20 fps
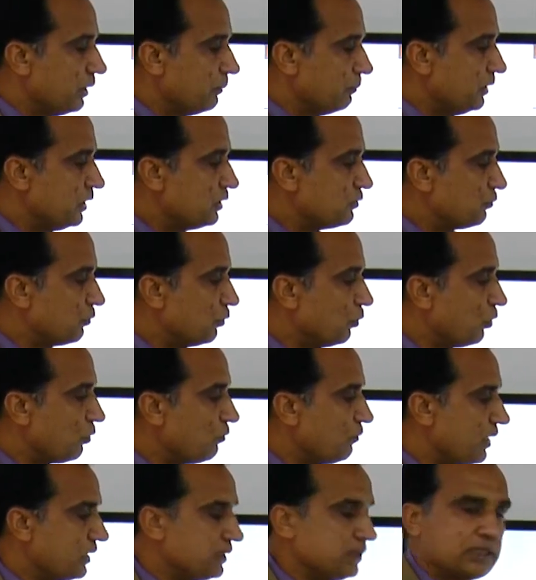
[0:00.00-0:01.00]
Means
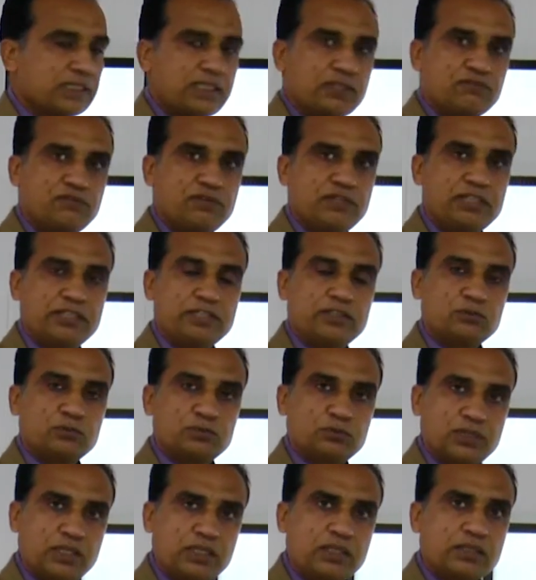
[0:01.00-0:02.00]
4 ones are filled
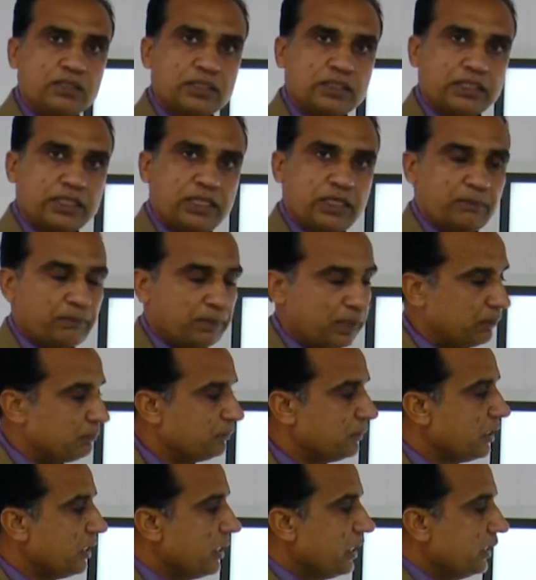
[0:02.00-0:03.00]
into the K map.
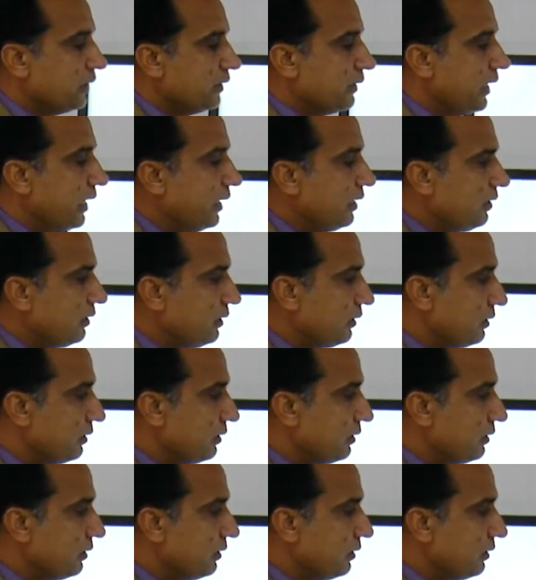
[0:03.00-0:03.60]
Then